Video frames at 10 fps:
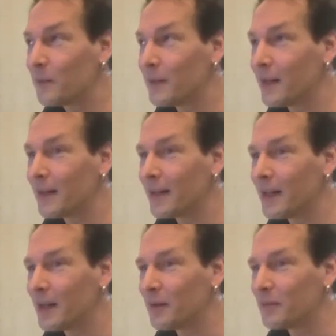And
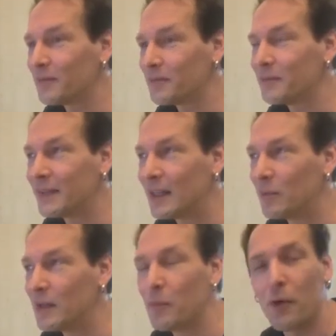there'll
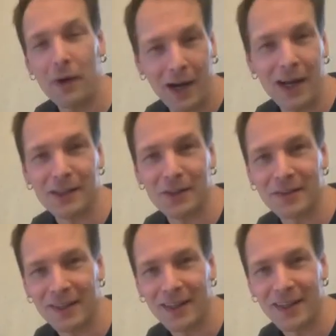be more
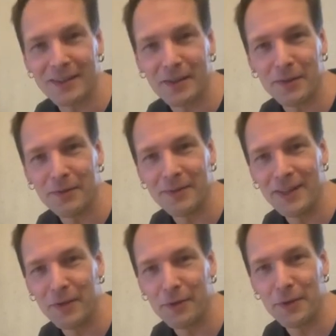answers, I guess, in the
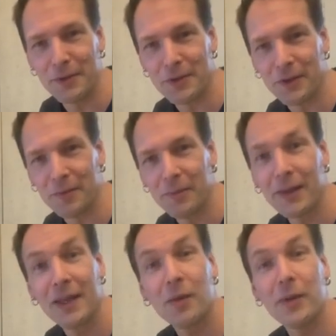near future.
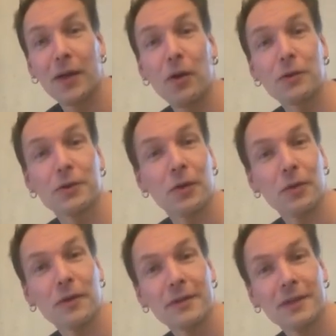But there'll be
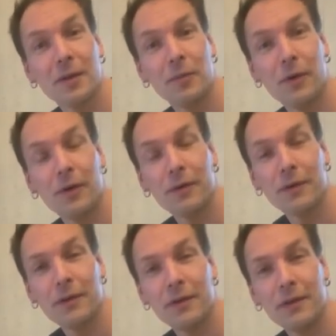also some more
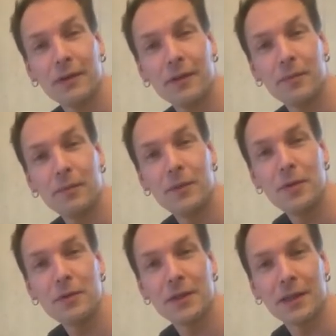
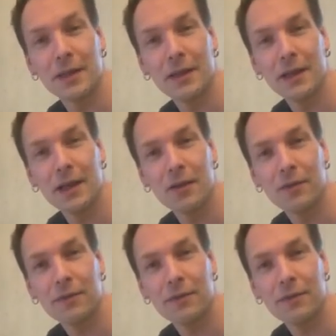music in the end of